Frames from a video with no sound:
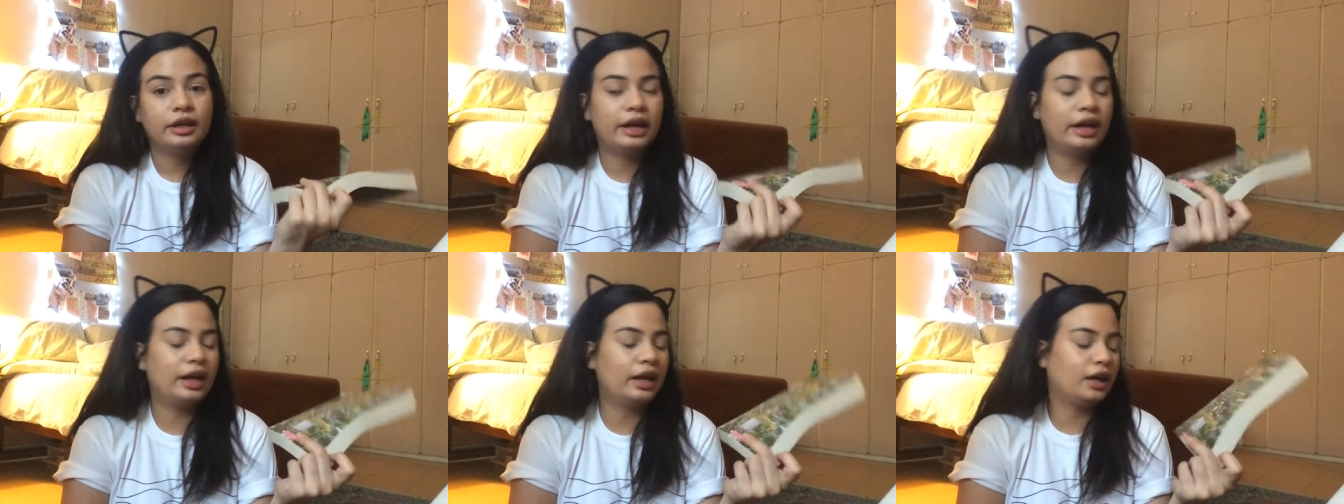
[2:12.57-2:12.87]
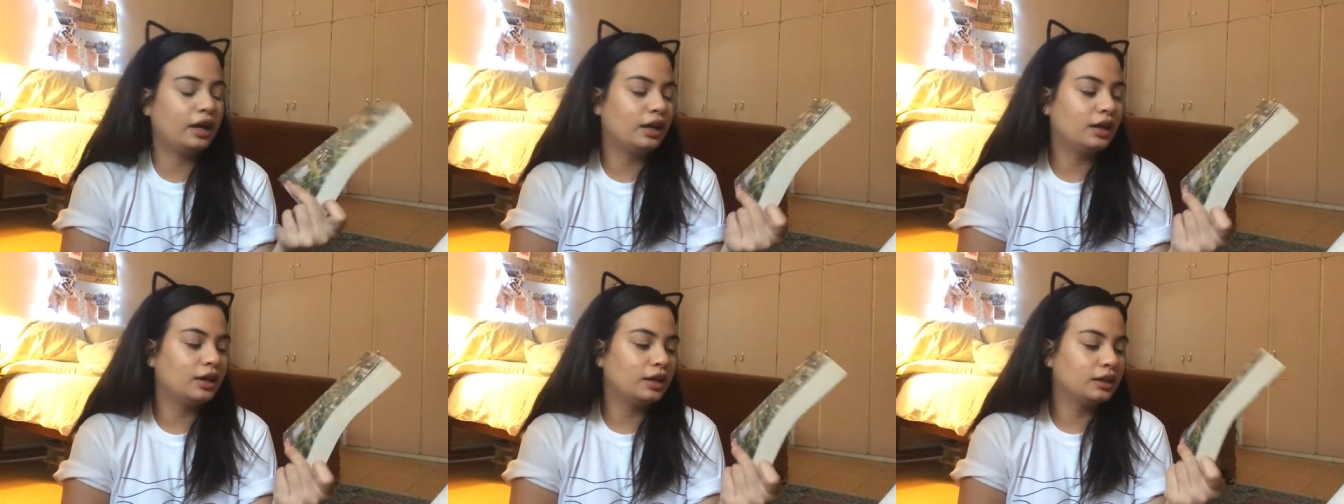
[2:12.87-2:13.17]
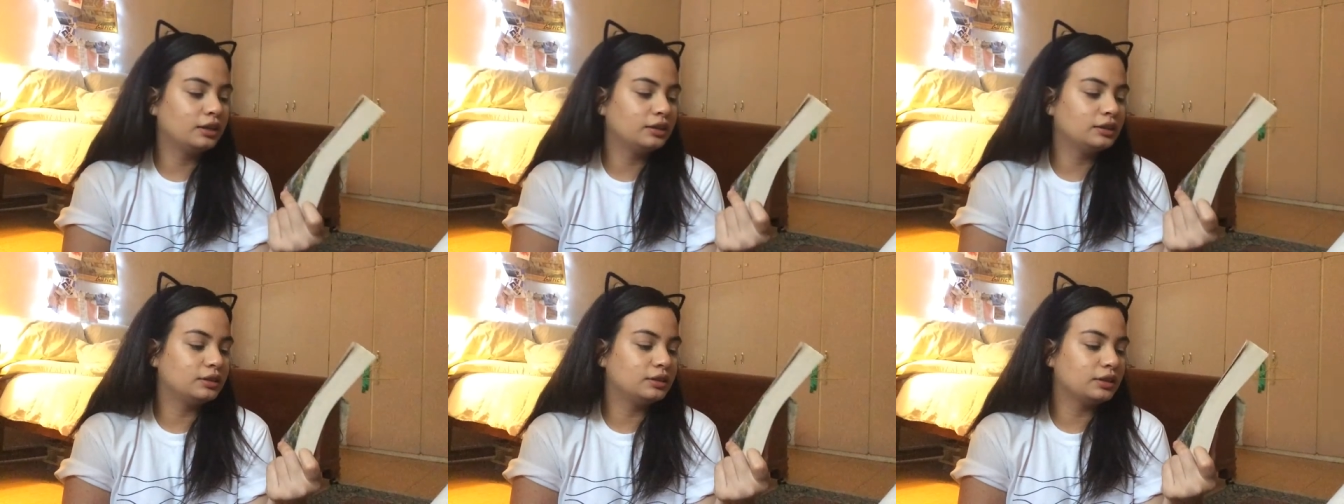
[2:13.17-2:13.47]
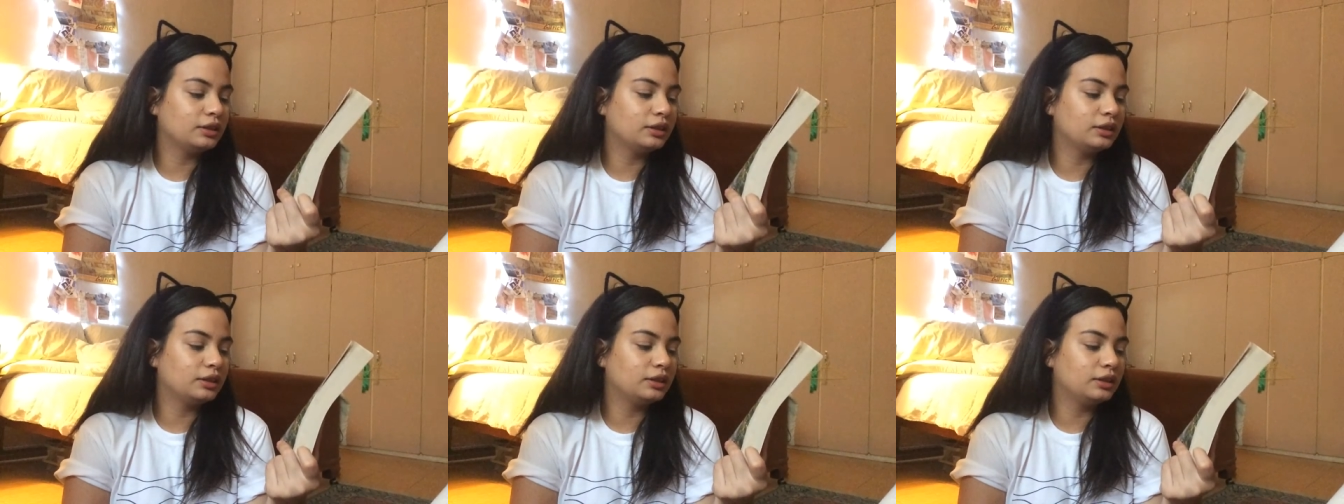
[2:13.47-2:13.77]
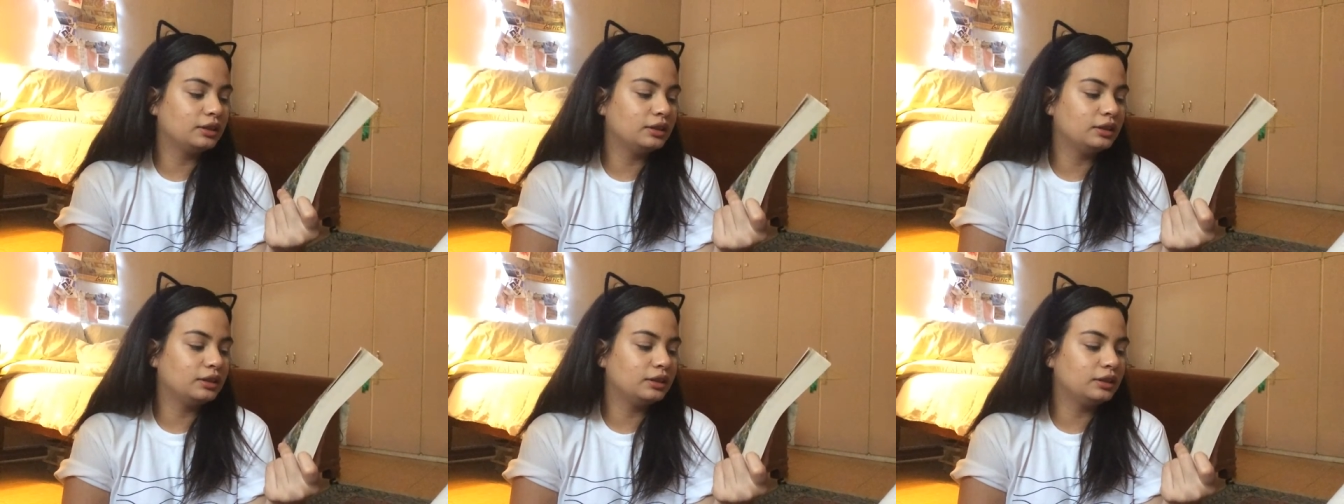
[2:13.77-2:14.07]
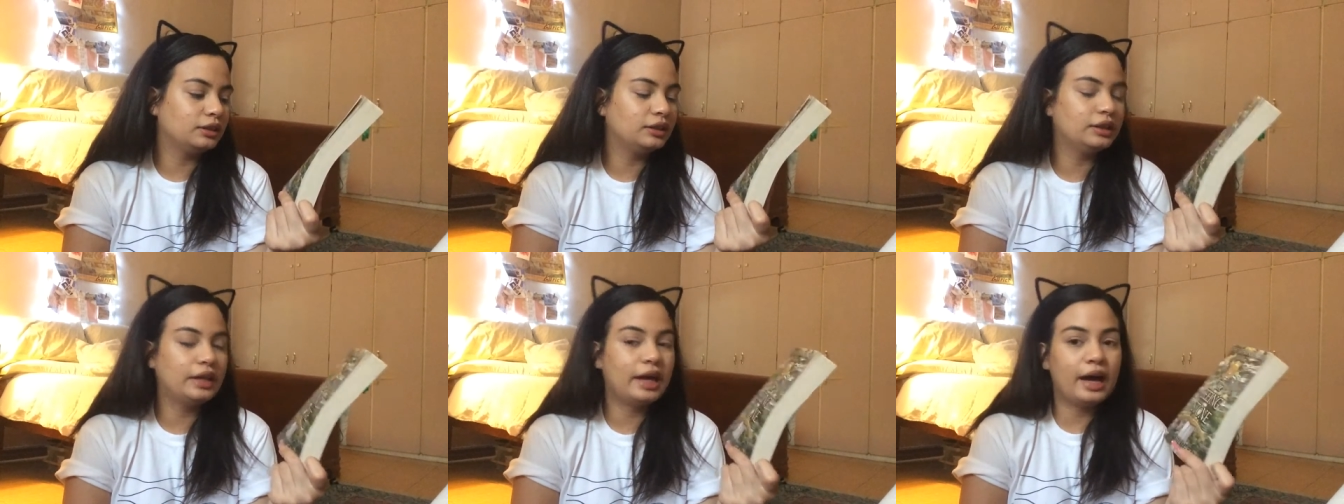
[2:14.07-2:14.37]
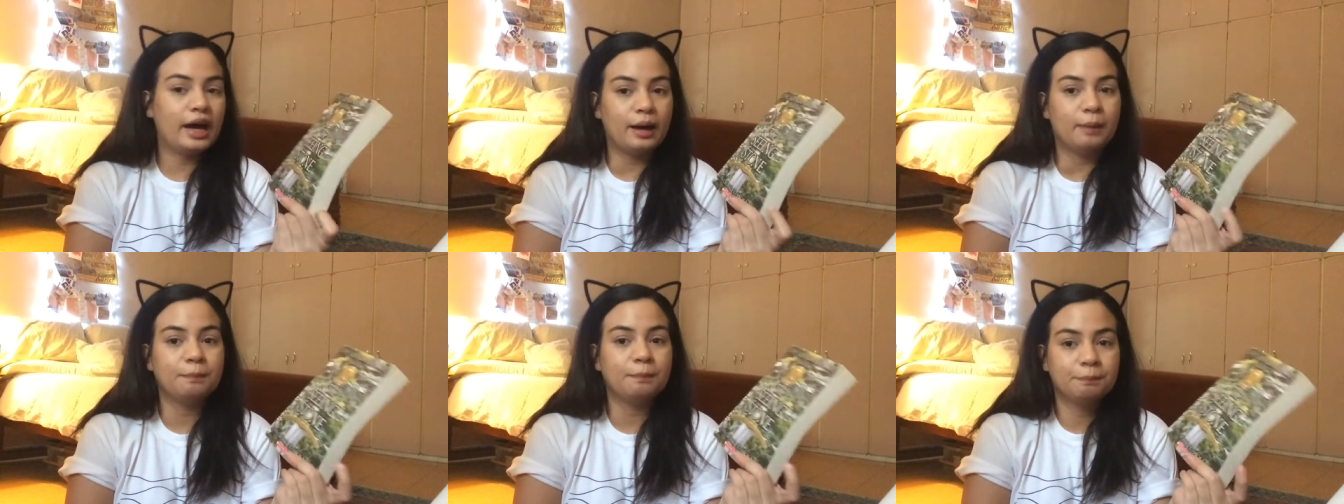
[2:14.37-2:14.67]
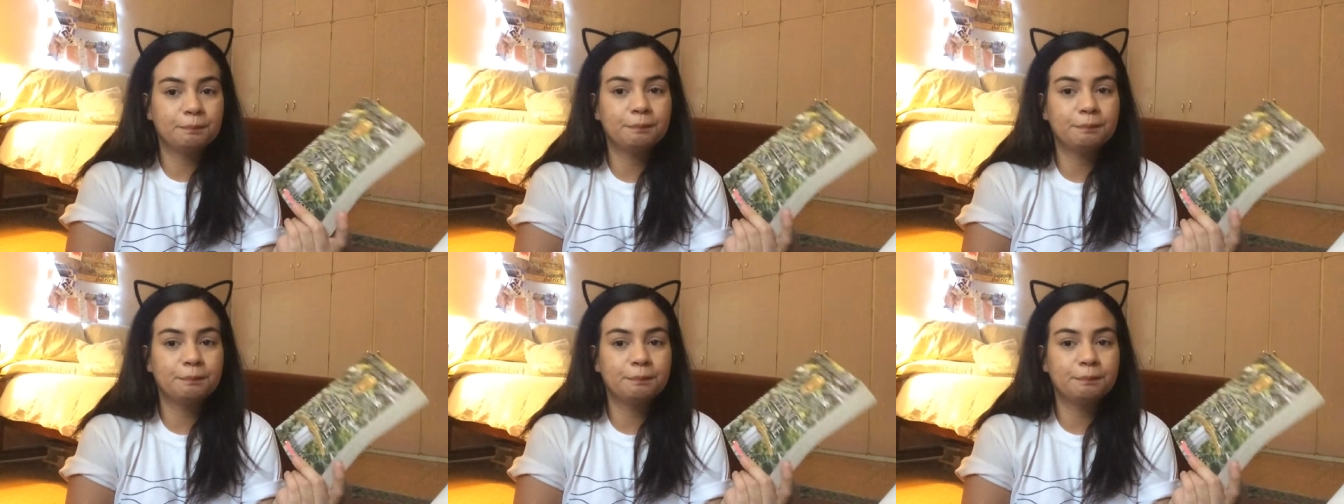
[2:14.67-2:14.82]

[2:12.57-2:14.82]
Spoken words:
And yeah,